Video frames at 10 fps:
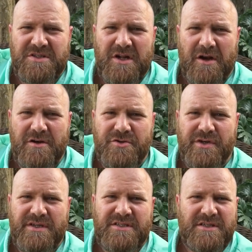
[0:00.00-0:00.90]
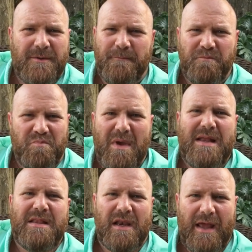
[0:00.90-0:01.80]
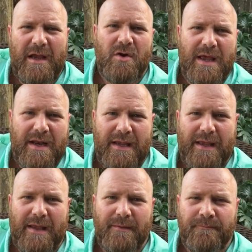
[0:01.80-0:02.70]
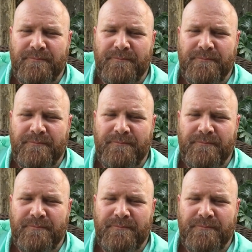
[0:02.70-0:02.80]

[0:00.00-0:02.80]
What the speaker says: surgeries, made the leg great again.